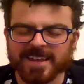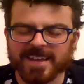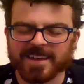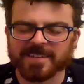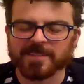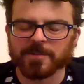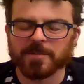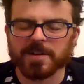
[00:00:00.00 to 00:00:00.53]
And
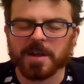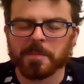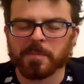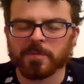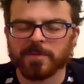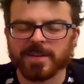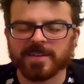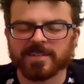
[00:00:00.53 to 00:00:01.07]
Lord, I
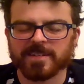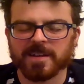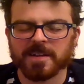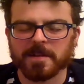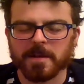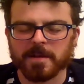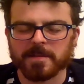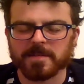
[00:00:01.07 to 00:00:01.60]

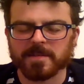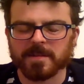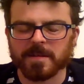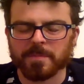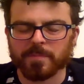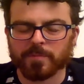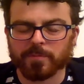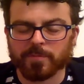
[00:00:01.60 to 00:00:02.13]

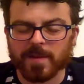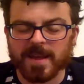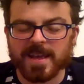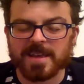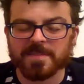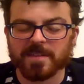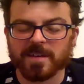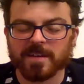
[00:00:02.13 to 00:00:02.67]
pray
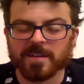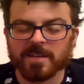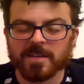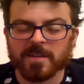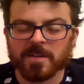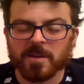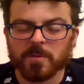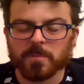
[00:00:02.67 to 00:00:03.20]
that
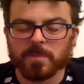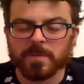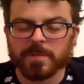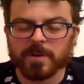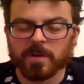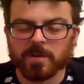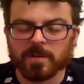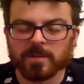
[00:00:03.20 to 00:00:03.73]
we would
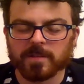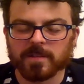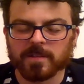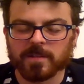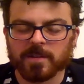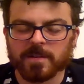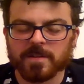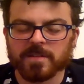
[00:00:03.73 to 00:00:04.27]
all
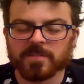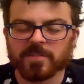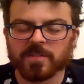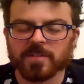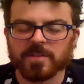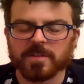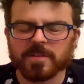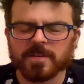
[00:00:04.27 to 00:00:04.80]
learn to